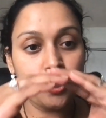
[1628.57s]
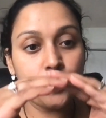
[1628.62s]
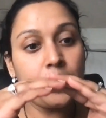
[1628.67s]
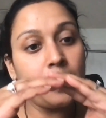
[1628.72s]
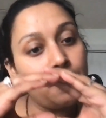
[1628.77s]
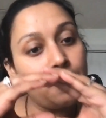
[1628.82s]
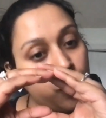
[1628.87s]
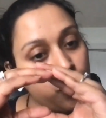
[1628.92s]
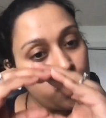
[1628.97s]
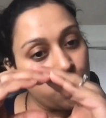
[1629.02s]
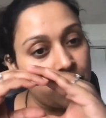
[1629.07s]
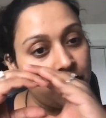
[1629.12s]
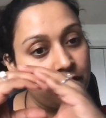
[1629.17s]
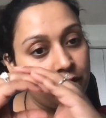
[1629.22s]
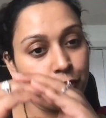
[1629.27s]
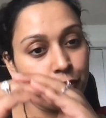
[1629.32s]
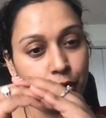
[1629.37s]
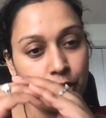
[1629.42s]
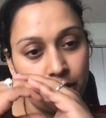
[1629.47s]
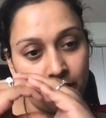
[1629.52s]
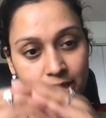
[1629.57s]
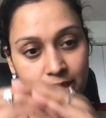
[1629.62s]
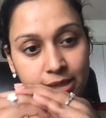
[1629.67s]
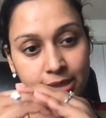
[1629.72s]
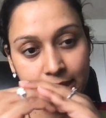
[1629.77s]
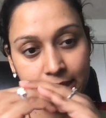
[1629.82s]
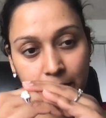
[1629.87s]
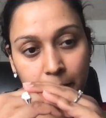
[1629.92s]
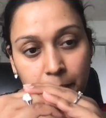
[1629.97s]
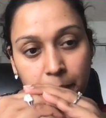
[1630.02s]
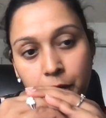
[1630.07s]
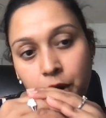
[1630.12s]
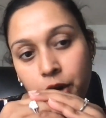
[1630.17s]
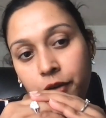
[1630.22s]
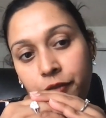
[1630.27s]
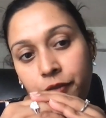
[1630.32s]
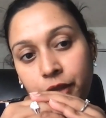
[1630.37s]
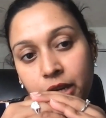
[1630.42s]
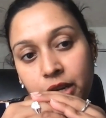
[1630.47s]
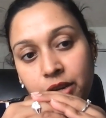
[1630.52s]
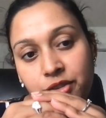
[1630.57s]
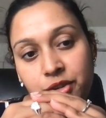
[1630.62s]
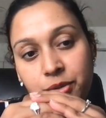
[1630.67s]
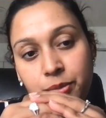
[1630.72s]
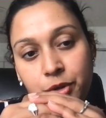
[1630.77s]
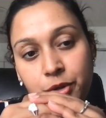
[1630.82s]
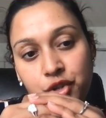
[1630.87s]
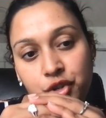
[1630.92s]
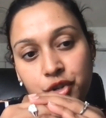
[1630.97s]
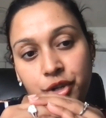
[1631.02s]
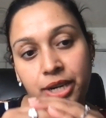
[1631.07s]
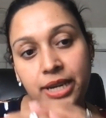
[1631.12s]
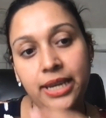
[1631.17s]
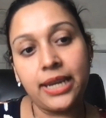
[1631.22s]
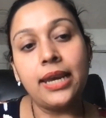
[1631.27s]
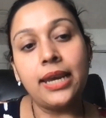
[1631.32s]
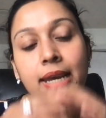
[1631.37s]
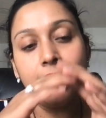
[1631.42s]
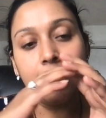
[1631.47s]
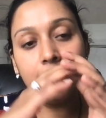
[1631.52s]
So my project is for this little part of the customer journey.